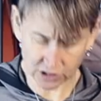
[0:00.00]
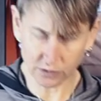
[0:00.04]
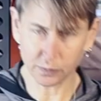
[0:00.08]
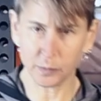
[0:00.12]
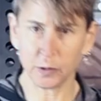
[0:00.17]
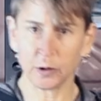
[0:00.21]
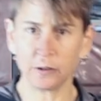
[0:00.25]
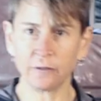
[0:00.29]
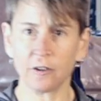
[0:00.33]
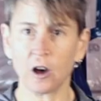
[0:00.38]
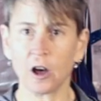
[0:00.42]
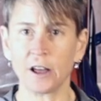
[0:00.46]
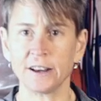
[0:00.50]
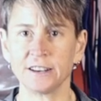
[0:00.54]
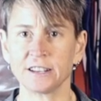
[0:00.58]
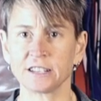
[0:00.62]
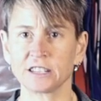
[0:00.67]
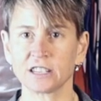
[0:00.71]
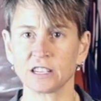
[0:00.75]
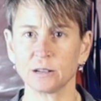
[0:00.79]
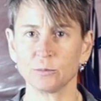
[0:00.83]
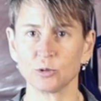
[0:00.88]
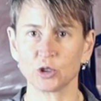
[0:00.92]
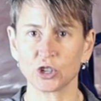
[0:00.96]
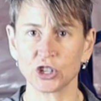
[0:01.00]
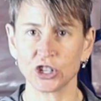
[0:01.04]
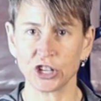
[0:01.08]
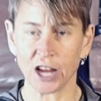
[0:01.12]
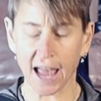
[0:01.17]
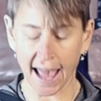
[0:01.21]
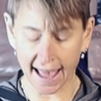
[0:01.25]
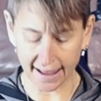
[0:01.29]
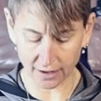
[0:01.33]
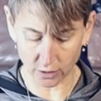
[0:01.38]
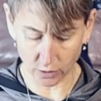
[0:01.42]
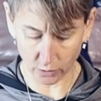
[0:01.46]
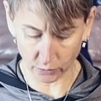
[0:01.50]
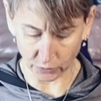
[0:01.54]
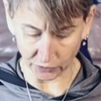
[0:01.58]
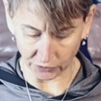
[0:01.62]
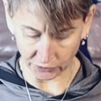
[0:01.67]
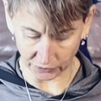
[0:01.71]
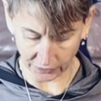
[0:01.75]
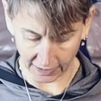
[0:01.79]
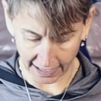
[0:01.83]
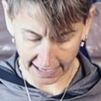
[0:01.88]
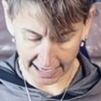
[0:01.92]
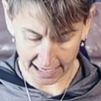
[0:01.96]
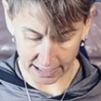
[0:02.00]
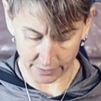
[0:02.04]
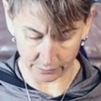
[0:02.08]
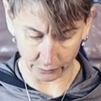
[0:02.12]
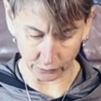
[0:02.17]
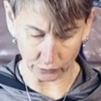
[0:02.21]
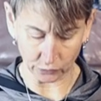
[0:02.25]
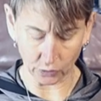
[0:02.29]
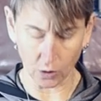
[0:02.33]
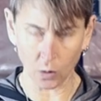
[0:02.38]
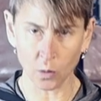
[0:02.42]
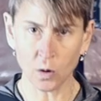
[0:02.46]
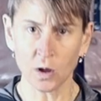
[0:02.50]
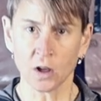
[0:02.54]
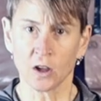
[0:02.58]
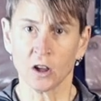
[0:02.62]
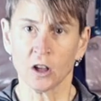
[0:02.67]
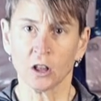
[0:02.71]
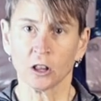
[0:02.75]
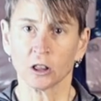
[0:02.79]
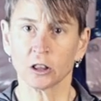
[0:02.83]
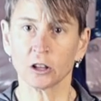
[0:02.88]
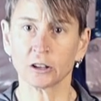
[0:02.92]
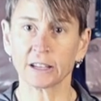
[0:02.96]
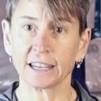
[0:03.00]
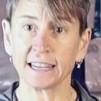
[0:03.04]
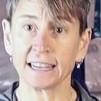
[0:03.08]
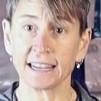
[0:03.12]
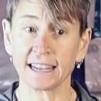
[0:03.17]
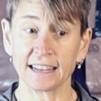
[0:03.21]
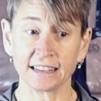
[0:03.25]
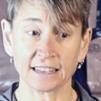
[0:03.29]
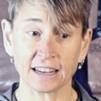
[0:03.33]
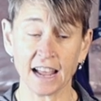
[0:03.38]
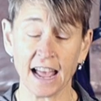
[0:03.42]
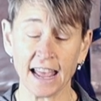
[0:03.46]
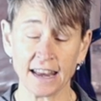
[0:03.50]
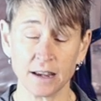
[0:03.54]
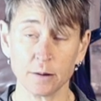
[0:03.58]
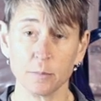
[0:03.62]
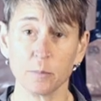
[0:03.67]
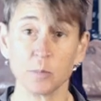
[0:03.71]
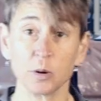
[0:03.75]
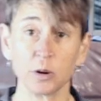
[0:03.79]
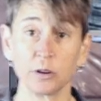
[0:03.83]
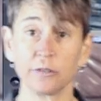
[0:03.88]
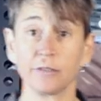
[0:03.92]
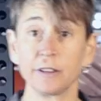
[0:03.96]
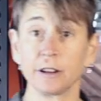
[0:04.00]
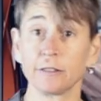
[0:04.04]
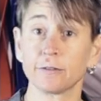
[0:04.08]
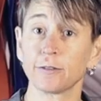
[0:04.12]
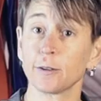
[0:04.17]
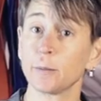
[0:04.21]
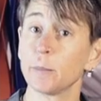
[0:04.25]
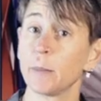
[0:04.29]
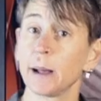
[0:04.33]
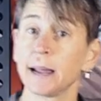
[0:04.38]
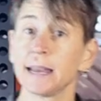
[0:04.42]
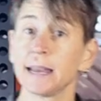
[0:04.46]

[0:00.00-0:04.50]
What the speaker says: just move on to some shadow saves. So looking at kind of moving from